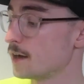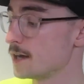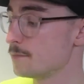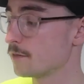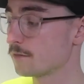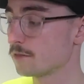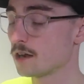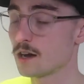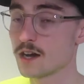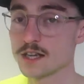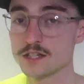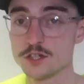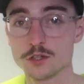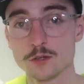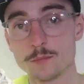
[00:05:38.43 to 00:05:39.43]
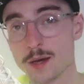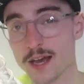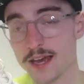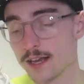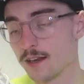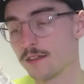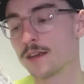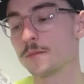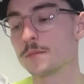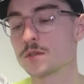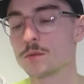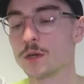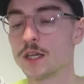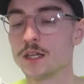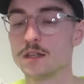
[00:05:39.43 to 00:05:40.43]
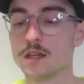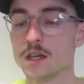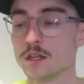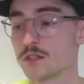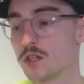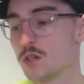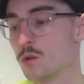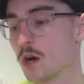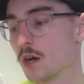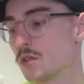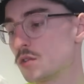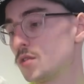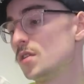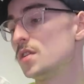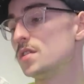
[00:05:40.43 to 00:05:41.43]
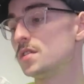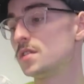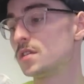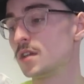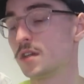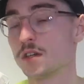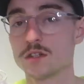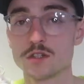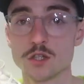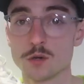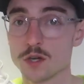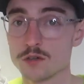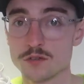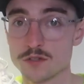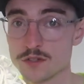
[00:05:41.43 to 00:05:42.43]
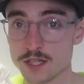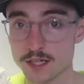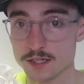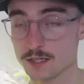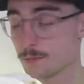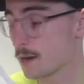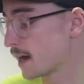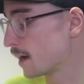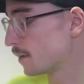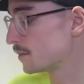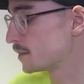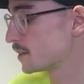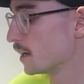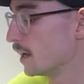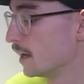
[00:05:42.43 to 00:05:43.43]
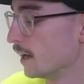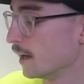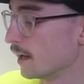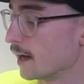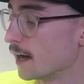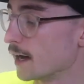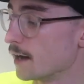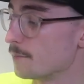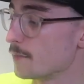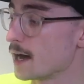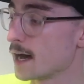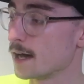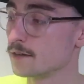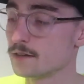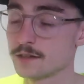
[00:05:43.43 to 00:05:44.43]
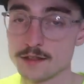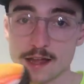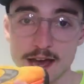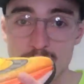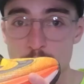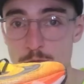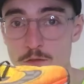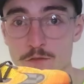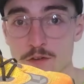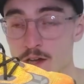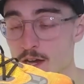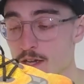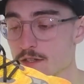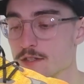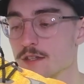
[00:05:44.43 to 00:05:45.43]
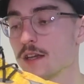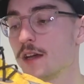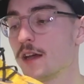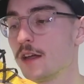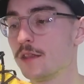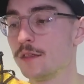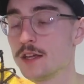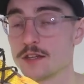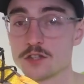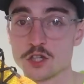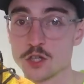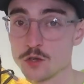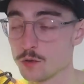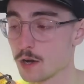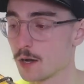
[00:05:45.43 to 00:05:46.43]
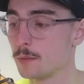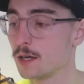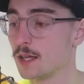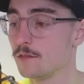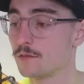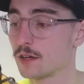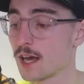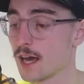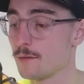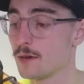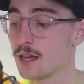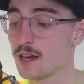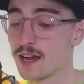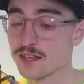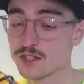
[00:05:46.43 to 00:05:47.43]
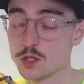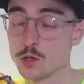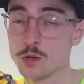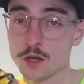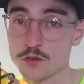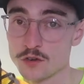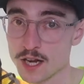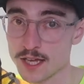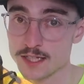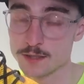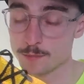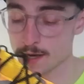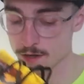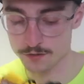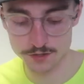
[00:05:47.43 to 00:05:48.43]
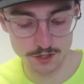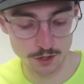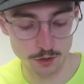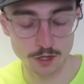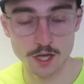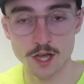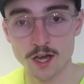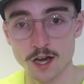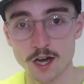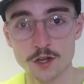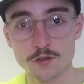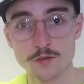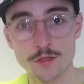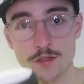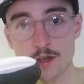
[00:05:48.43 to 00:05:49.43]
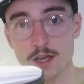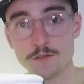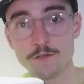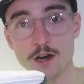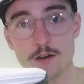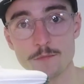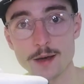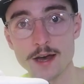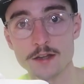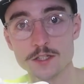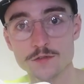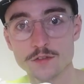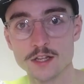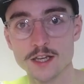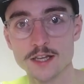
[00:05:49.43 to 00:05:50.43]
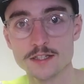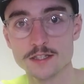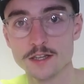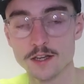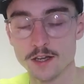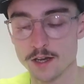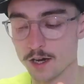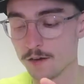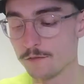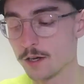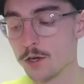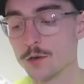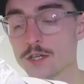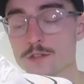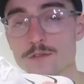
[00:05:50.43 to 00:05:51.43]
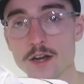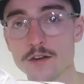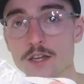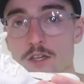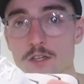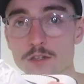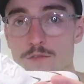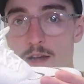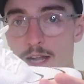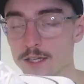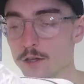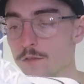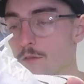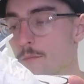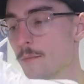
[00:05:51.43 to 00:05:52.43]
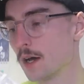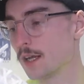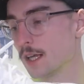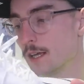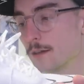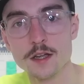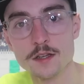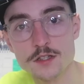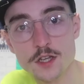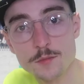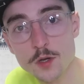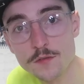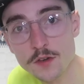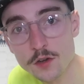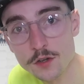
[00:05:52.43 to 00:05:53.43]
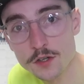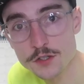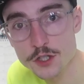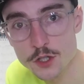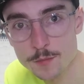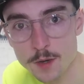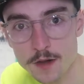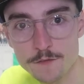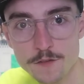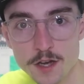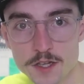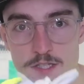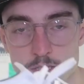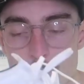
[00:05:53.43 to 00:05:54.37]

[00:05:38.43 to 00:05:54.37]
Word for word: Vaporflies, you can pay anything between two hundred to two hundred sixty pounds. Um, and the Alphaflies, this shoe I believe came in at two hundred eighty pounds, so one hundred thirty-five pounds for this I feel is very good value for money. So moving on to my first